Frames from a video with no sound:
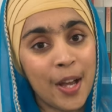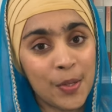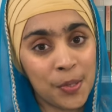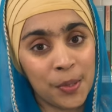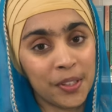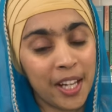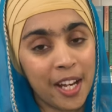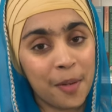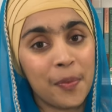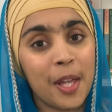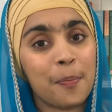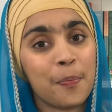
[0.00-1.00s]
household
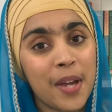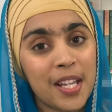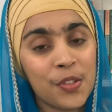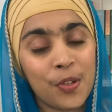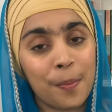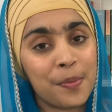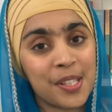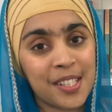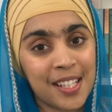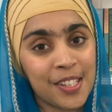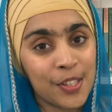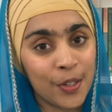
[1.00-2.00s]
item that best
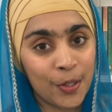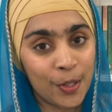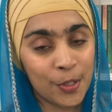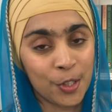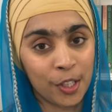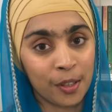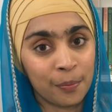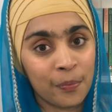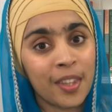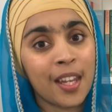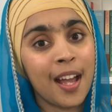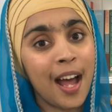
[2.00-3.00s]
represents your culture.
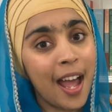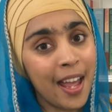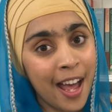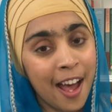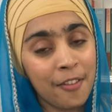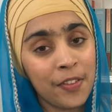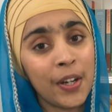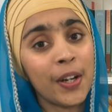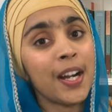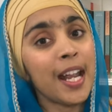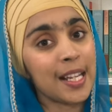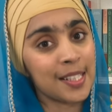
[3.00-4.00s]
I have
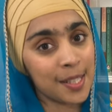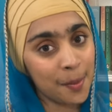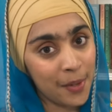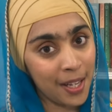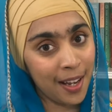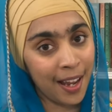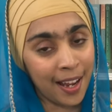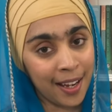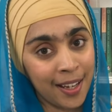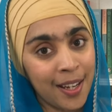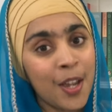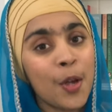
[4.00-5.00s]
here Exhibit A,